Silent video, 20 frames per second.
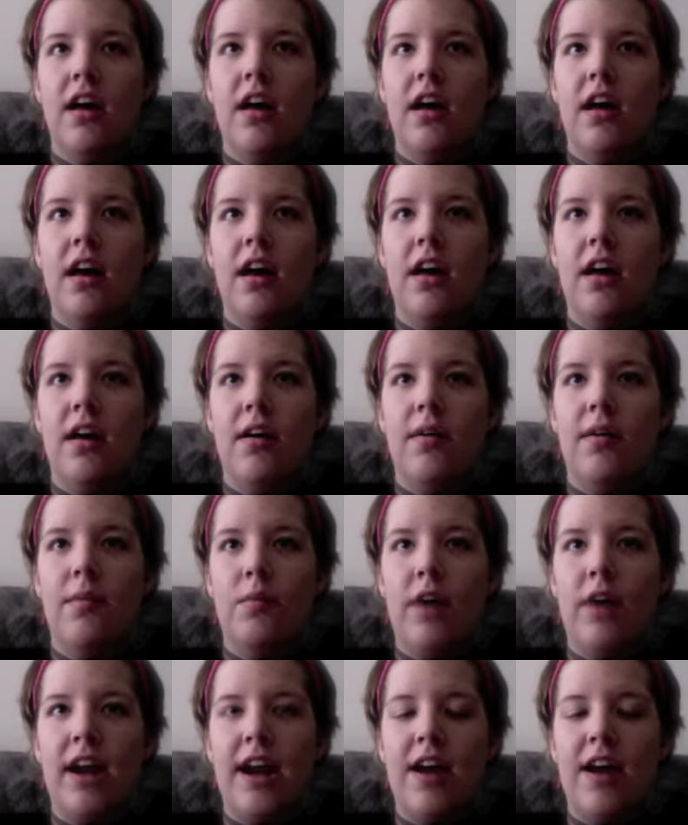
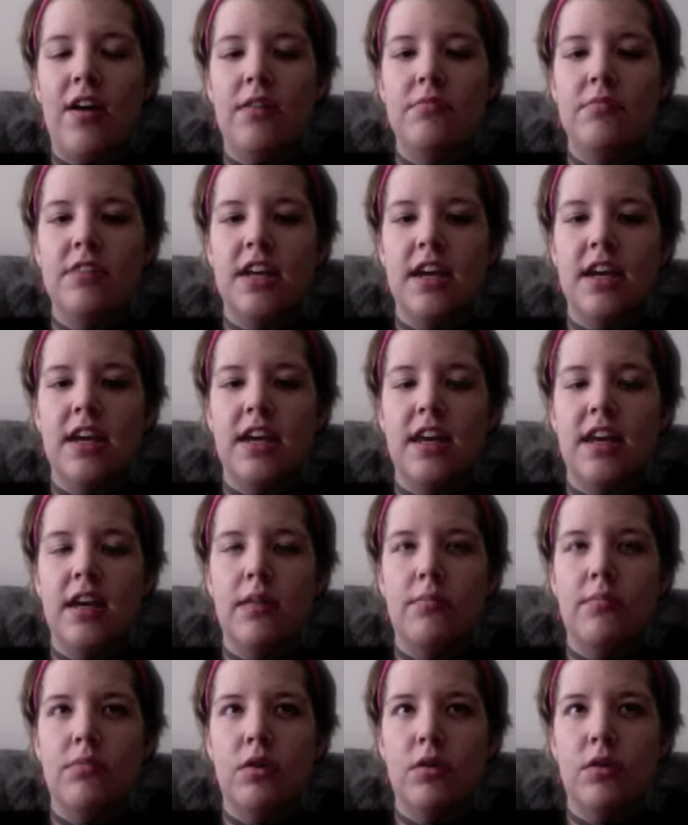Right now I'm
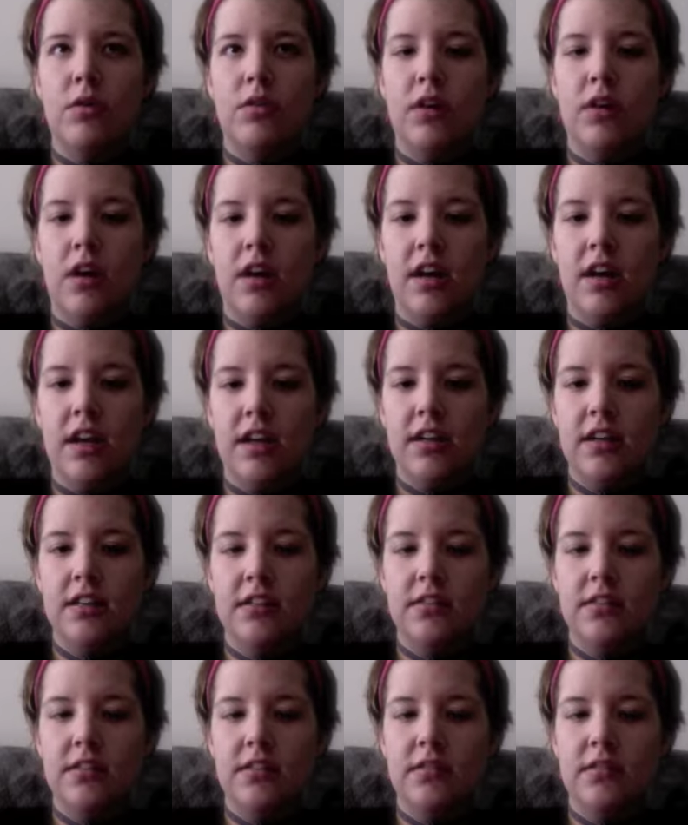taking
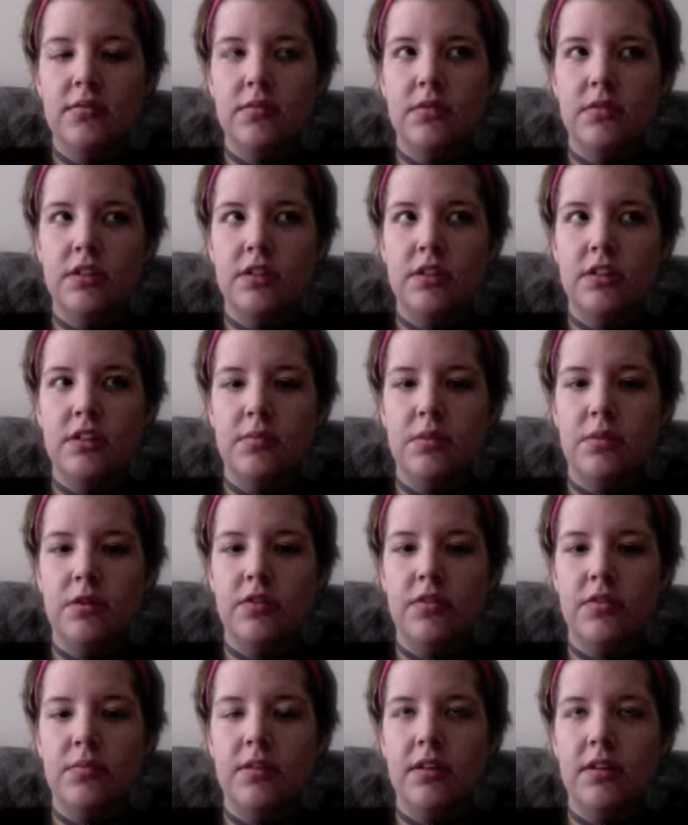Protonix, which is
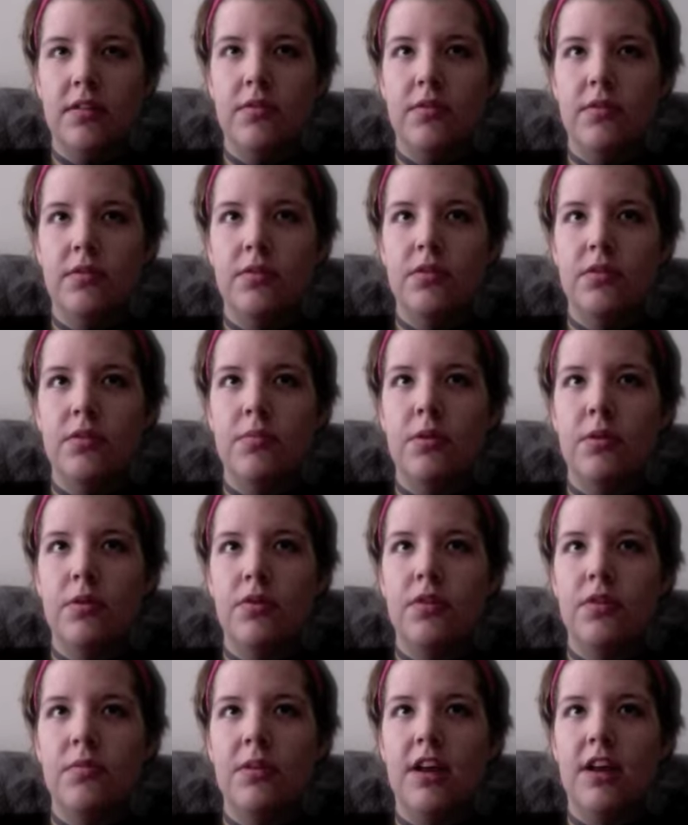supposed
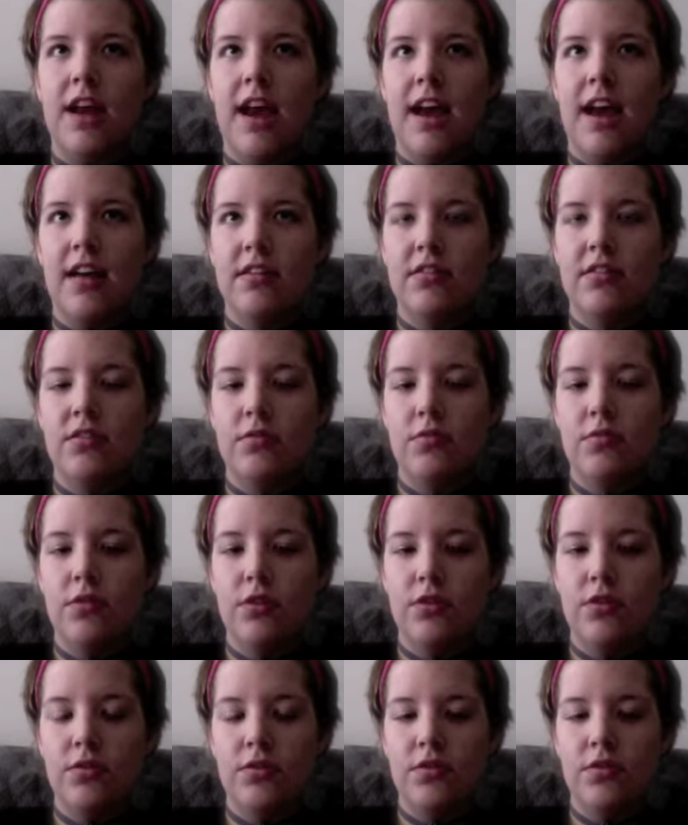to be an acid
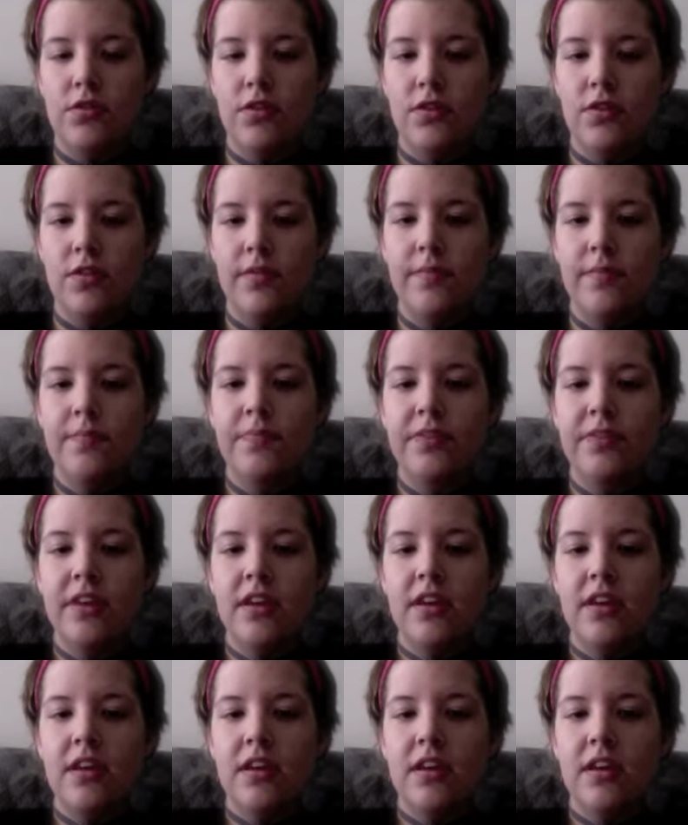reducer,
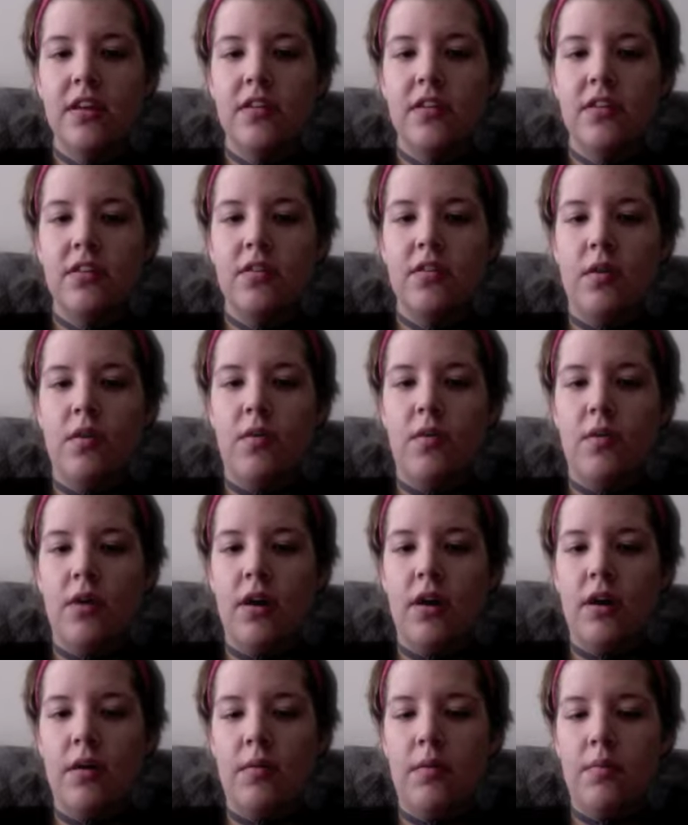
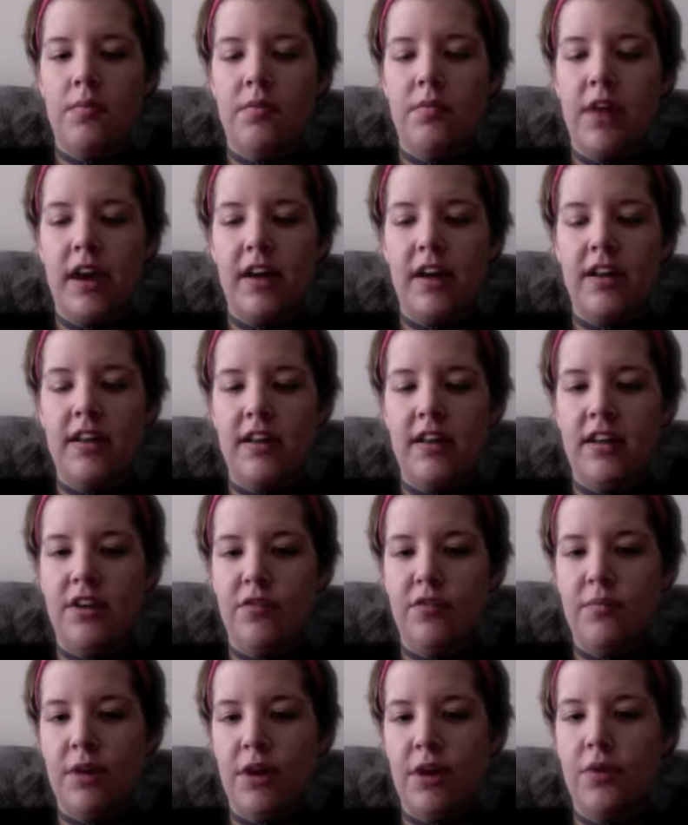so that can give
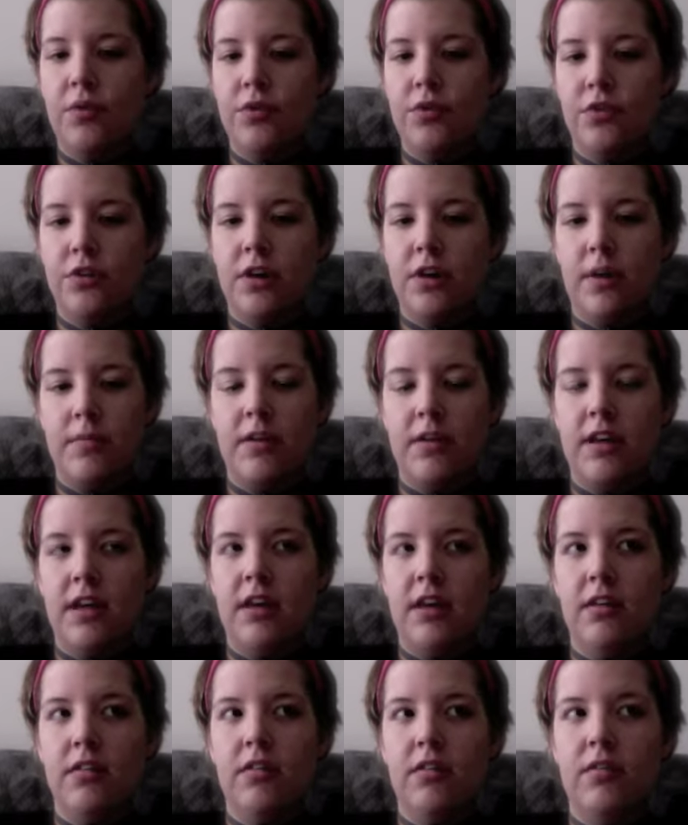my ulcer time to
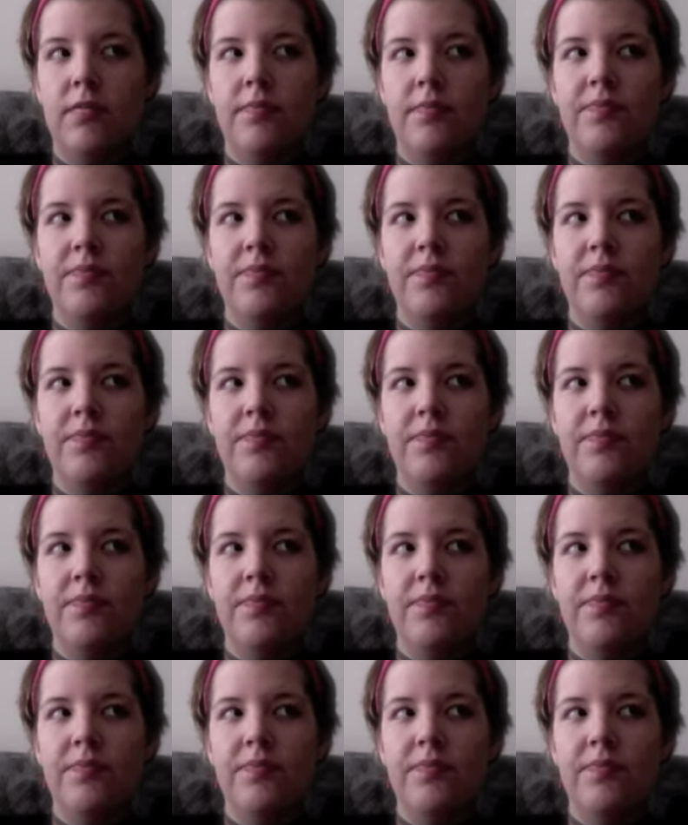heal.